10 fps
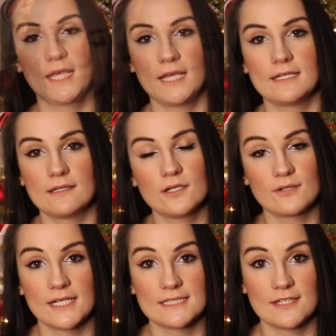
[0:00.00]
Another
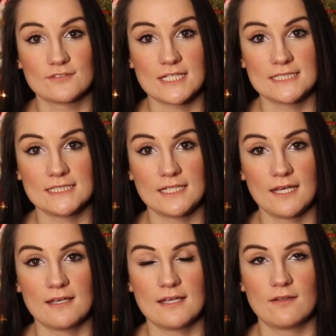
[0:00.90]
great gift
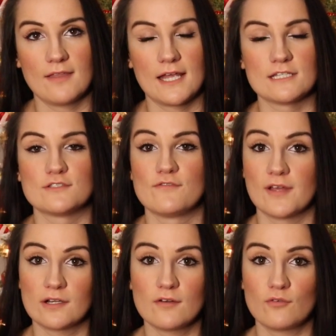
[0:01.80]
idea that is
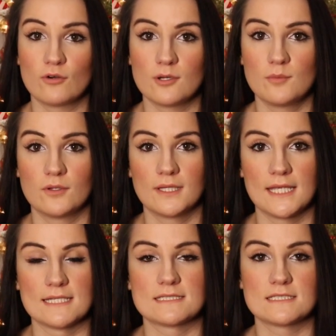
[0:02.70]
very affordable
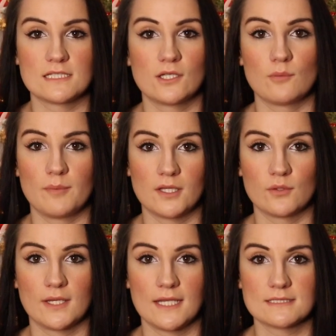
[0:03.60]
is silk
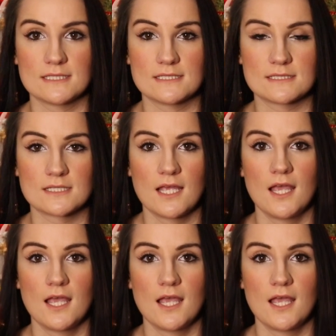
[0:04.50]
pillowcases.